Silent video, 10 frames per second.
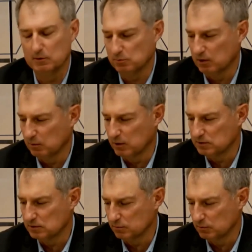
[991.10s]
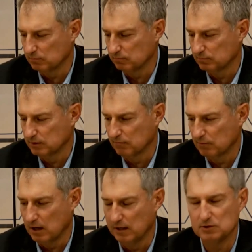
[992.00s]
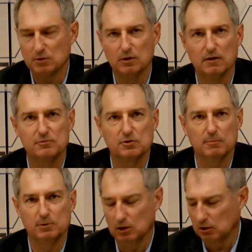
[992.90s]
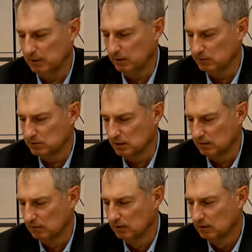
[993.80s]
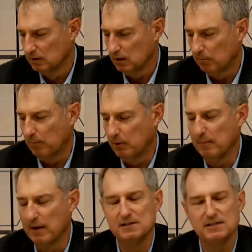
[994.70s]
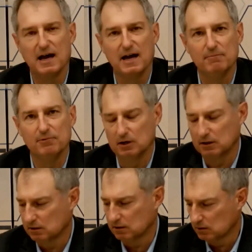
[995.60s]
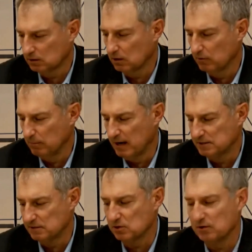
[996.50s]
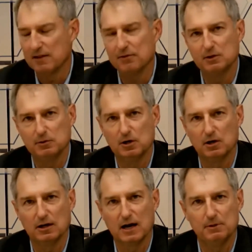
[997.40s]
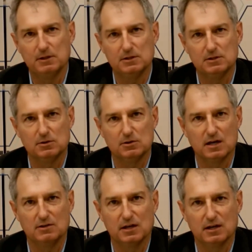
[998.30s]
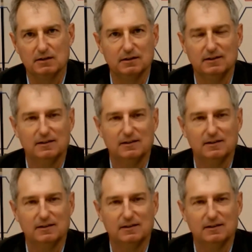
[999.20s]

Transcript: was one of the questions that we're good with the audience going off script here a little bit was the appropriate amount of time for a COVID positive student athlete to return to competitions. So it sounds like